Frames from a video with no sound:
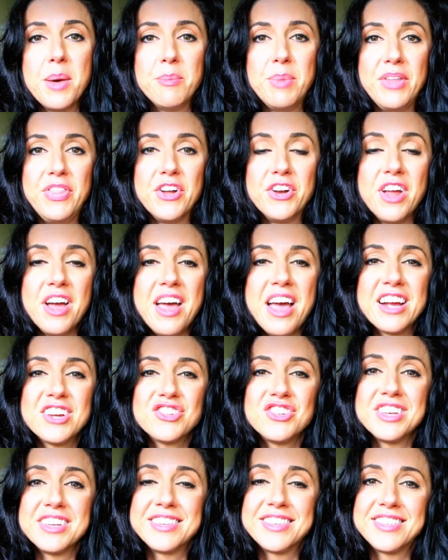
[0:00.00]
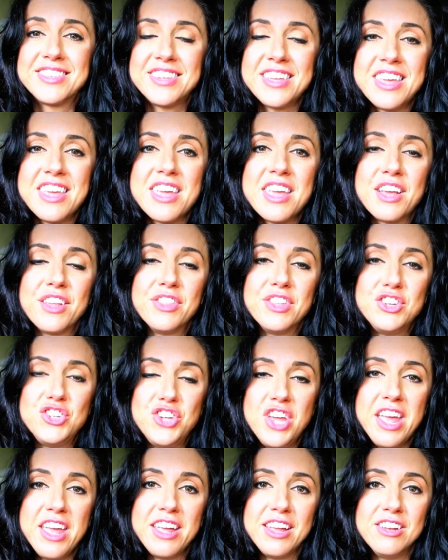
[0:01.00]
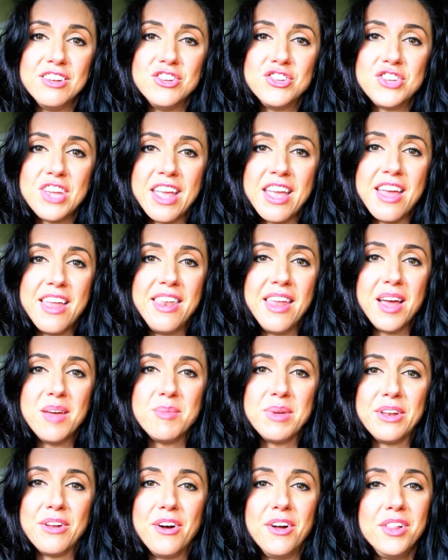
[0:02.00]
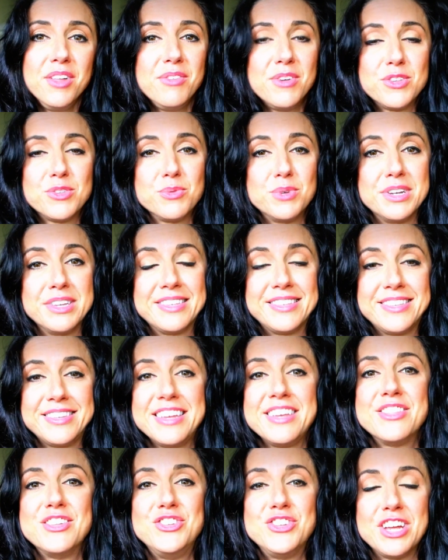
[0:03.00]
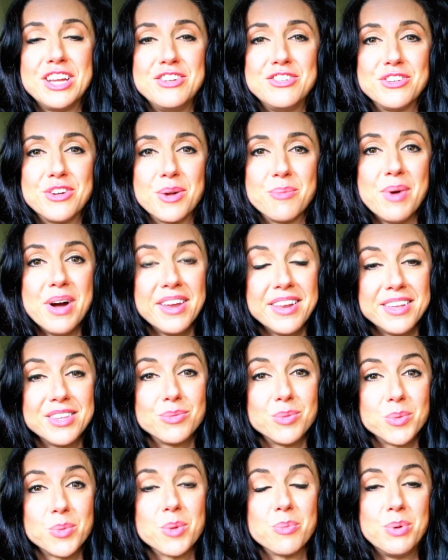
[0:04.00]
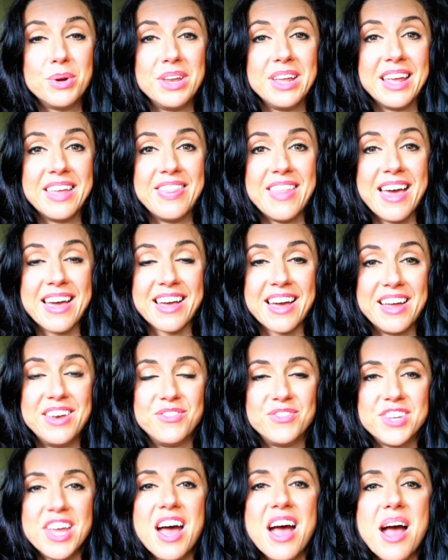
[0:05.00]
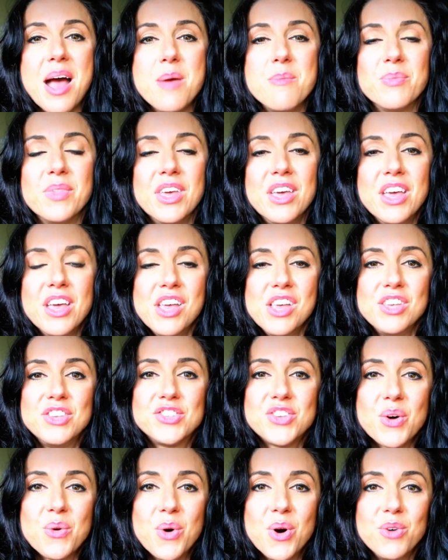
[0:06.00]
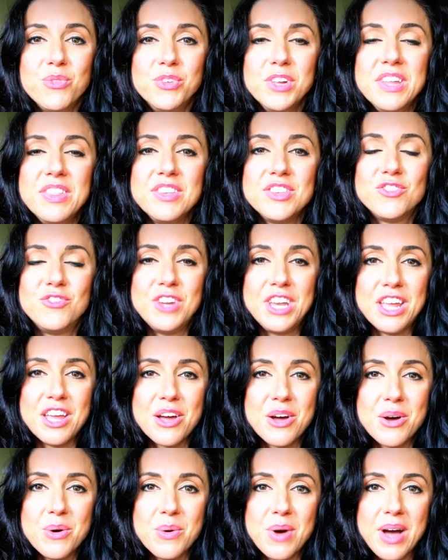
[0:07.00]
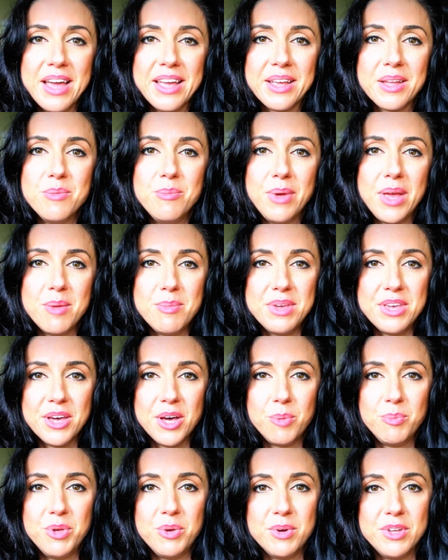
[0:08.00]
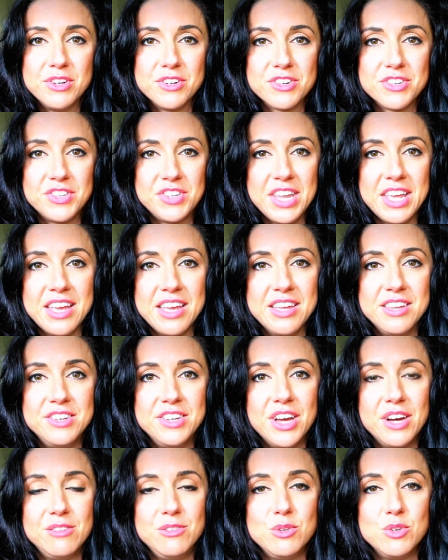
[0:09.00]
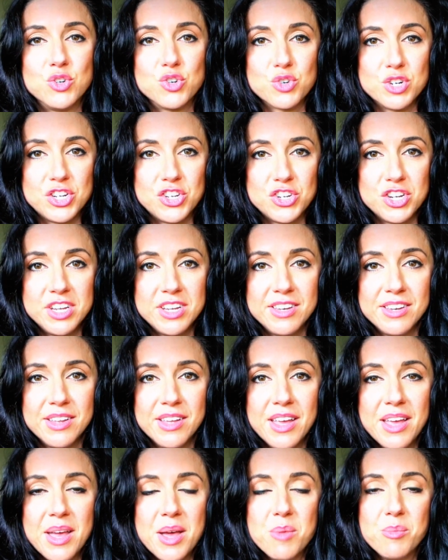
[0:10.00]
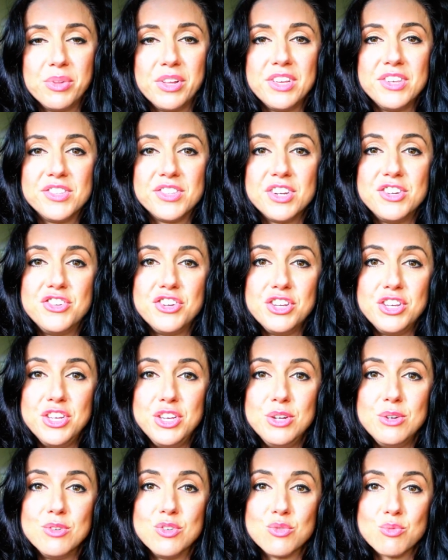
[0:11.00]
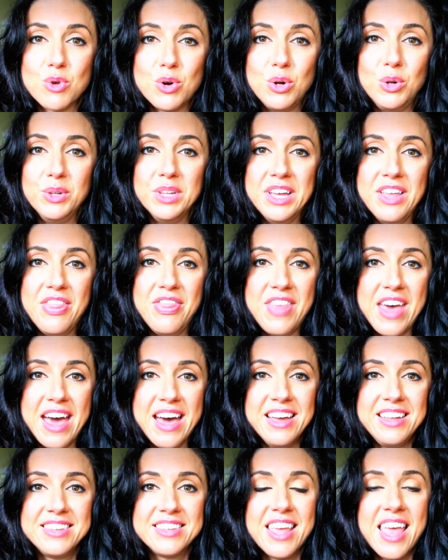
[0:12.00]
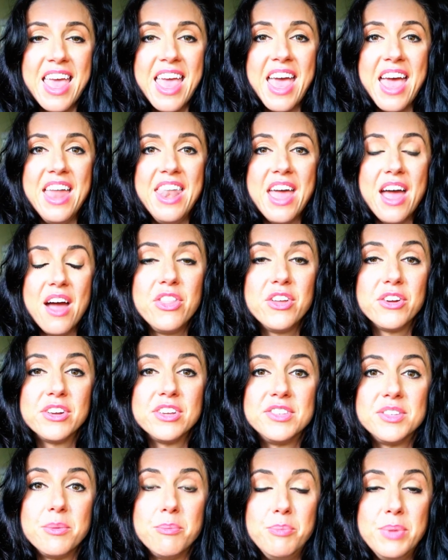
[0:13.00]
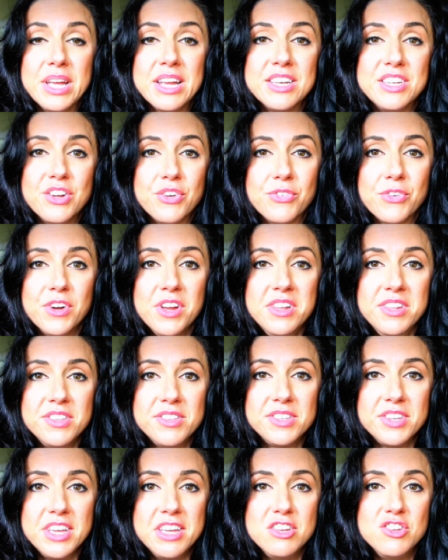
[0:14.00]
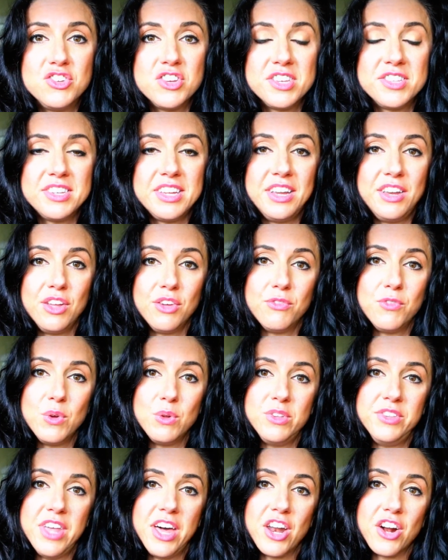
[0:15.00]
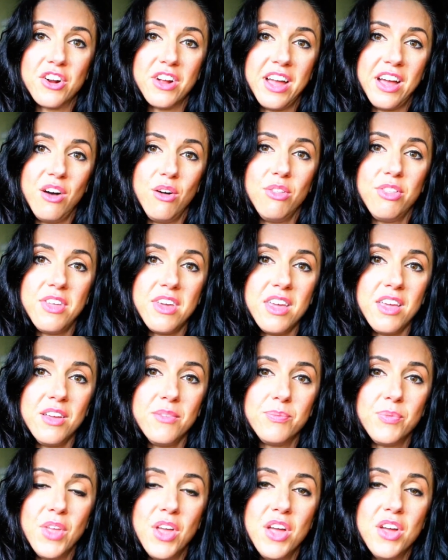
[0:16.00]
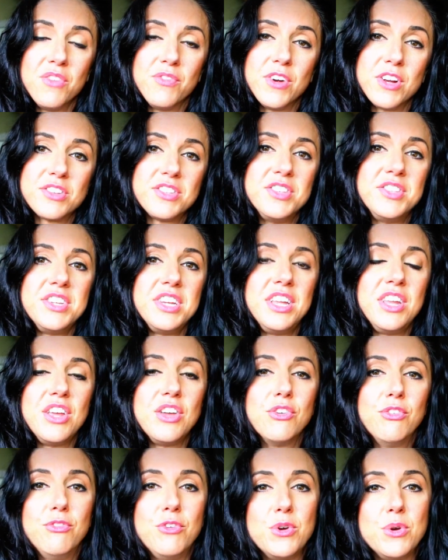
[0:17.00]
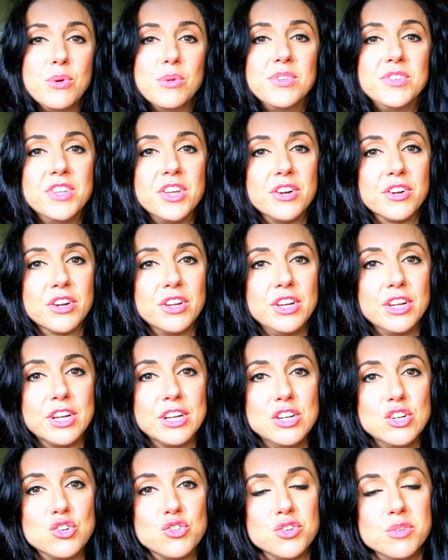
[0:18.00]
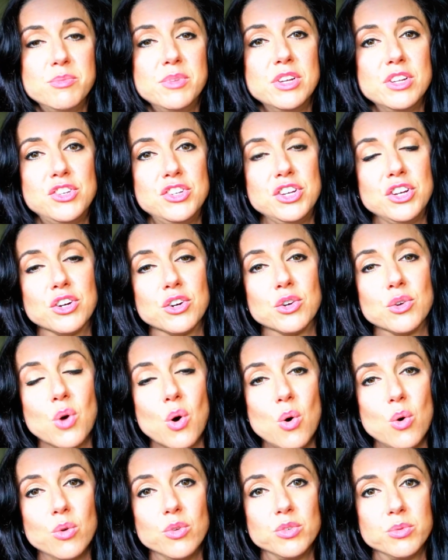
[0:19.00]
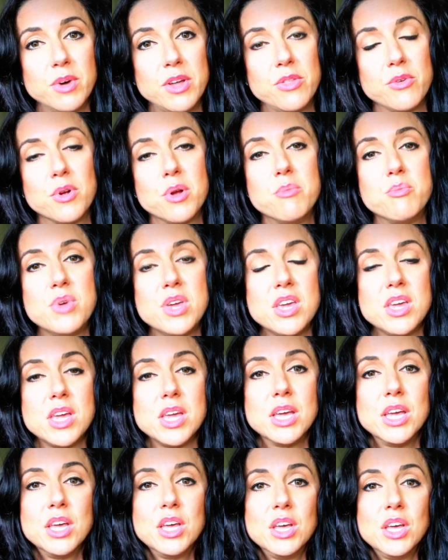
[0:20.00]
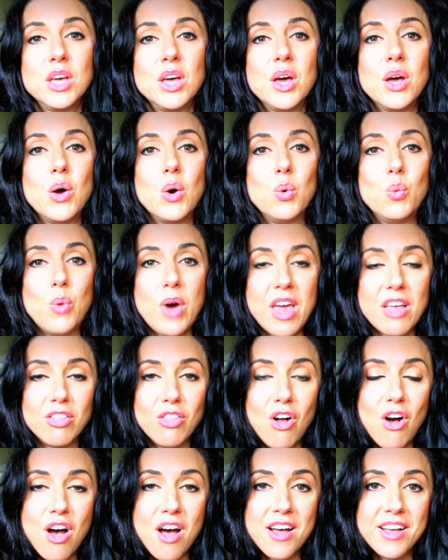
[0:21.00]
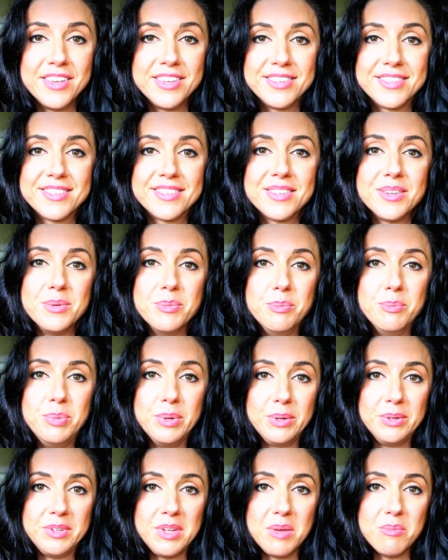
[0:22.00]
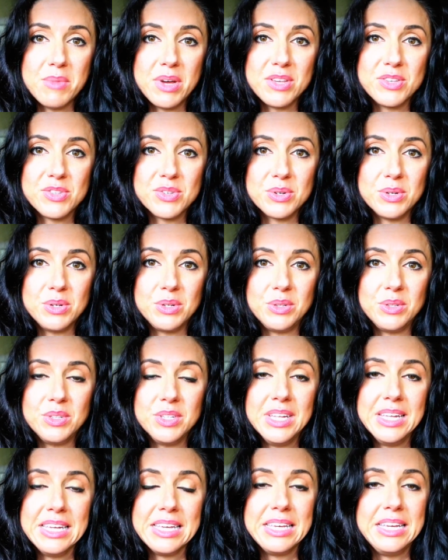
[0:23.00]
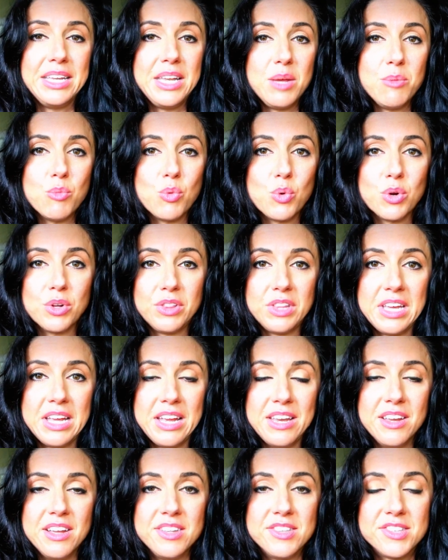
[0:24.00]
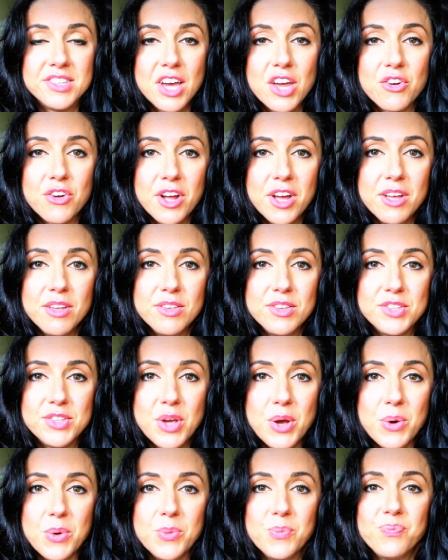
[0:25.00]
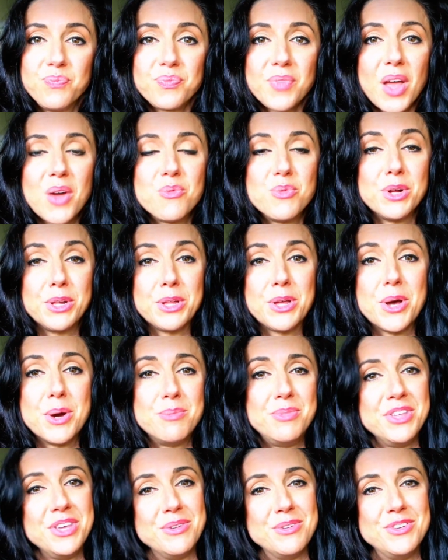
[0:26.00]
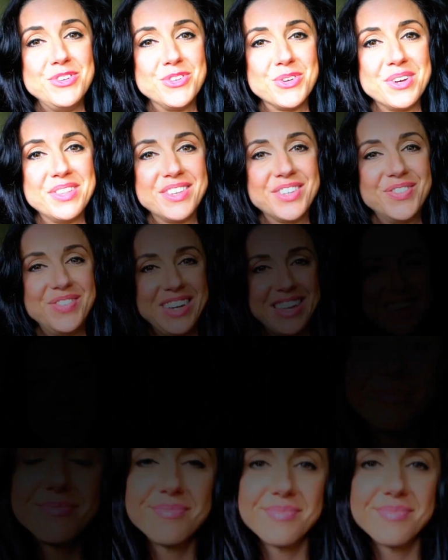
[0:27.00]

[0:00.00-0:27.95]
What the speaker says: but they're not actually seeing the change. And I mean, all of us want to see the change in our bodies when we're putting in that kind of time. So hopefully in this video, I can maybe help you understand how nutrition plays such a huge role in that, and there is a big difference in just eating foods that are healthy versus eating foods that are going to contribute to your goals, whether it be weight loss, building muscle, getting more lean, etc. So I really hope that you enjoy this video.